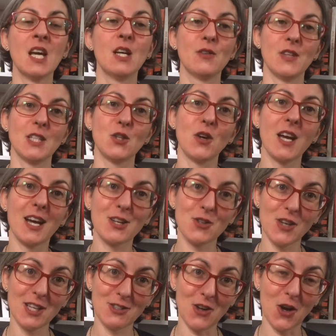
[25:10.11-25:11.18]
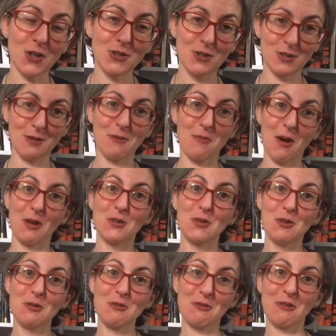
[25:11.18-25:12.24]
Victoria actually talked about
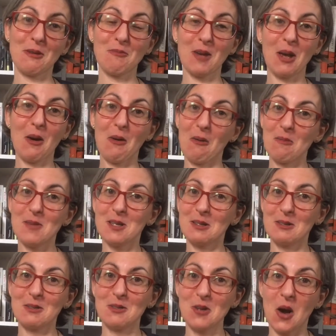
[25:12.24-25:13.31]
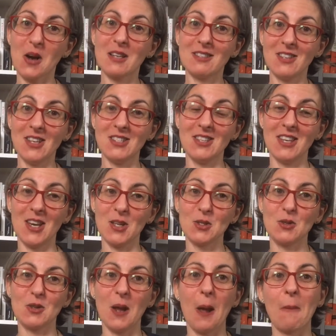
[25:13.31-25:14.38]
you during my Colombian chocolate tasting yesterday.